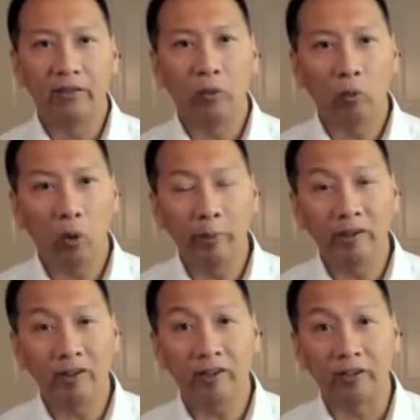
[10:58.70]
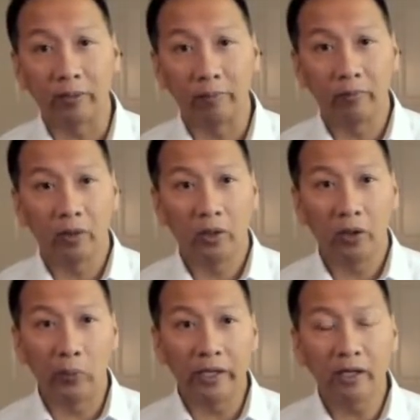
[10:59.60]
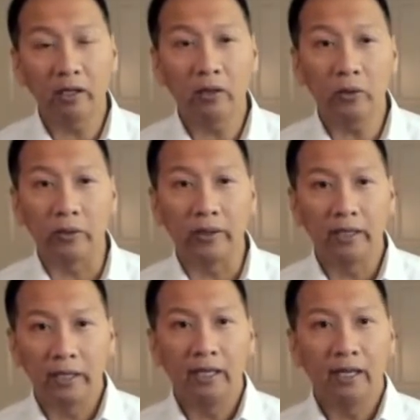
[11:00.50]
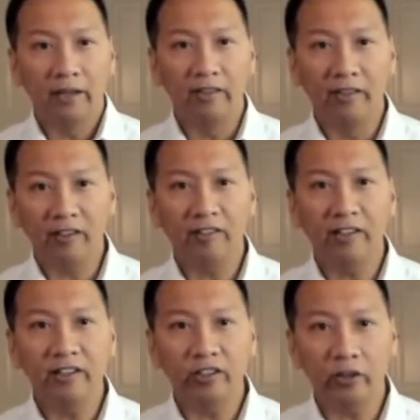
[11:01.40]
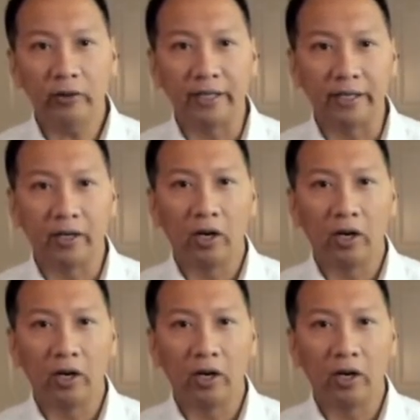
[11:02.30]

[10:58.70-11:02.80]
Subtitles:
Roman system, we conclude this centurion